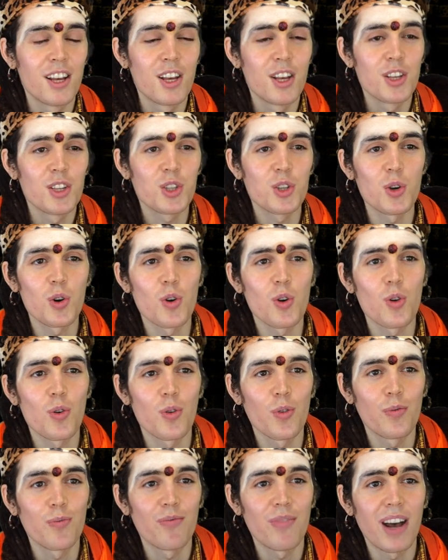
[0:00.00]
So
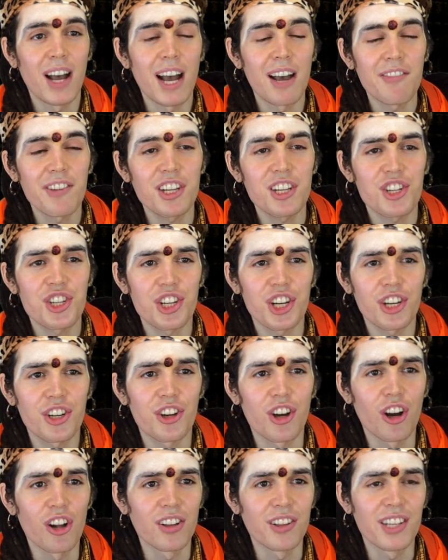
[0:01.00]
having shared
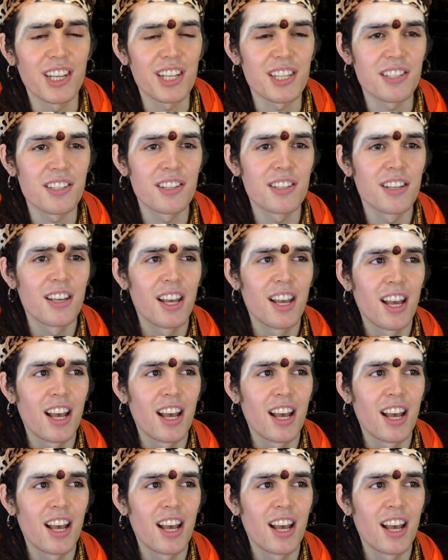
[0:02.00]
all this,